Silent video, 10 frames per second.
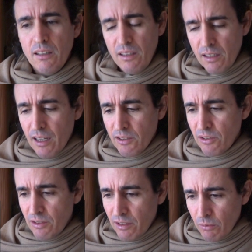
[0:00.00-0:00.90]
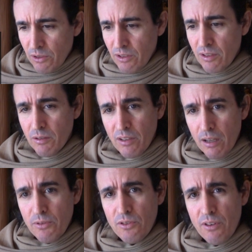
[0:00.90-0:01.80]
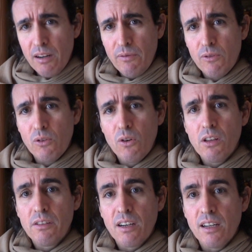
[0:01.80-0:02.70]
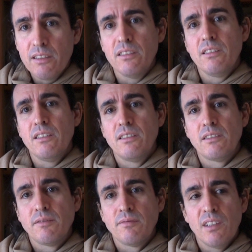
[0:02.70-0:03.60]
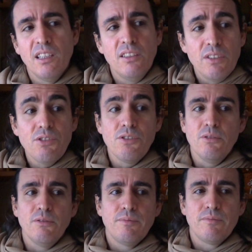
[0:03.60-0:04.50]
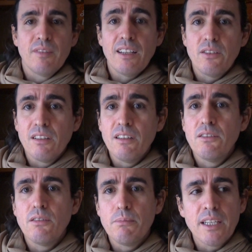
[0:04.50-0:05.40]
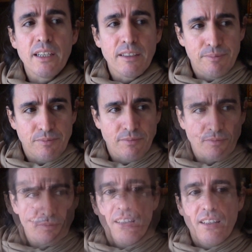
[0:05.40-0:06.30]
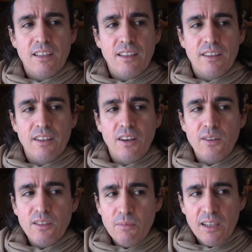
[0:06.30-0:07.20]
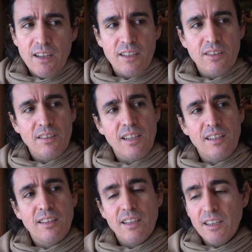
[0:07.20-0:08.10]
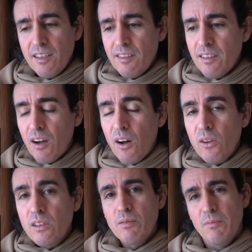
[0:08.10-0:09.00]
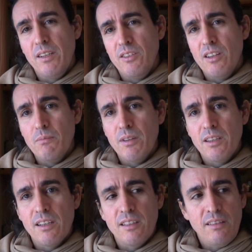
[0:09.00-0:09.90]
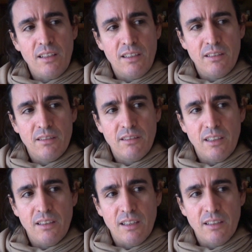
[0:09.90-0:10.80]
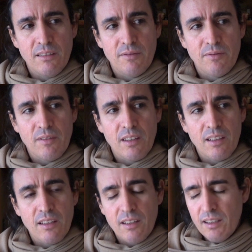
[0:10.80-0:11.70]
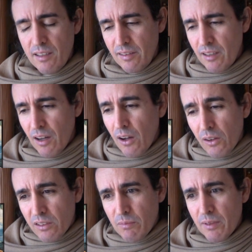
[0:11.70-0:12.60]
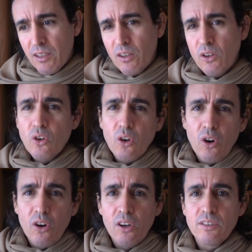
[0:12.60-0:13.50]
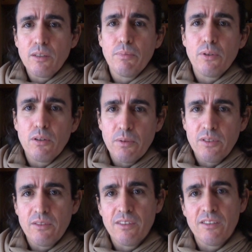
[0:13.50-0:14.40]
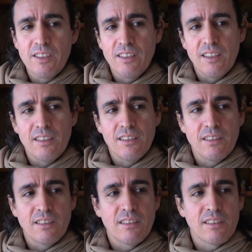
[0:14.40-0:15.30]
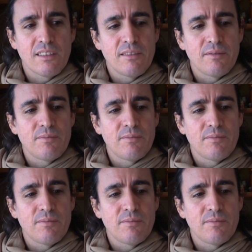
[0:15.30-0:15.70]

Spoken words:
The consciousness which is the substrata for all other consciousness is Vishnu. That's the literal meaning. The ultimate conscious entity is the ultimate Janmadhyasya Yata. It's the ultimate cause and purpose of everything that exists.